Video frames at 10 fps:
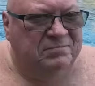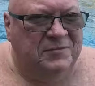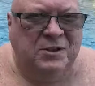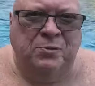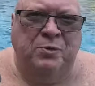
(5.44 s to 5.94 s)

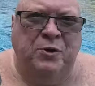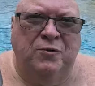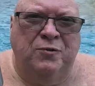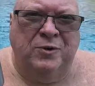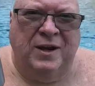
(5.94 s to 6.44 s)
It's a
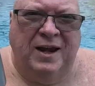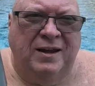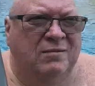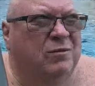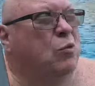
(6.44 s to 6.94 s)
beautiful day,
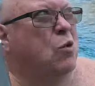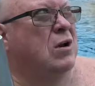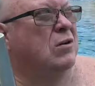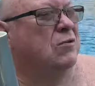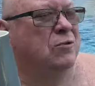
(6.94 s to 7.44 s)

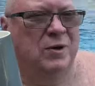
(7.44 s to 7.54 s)
wonderful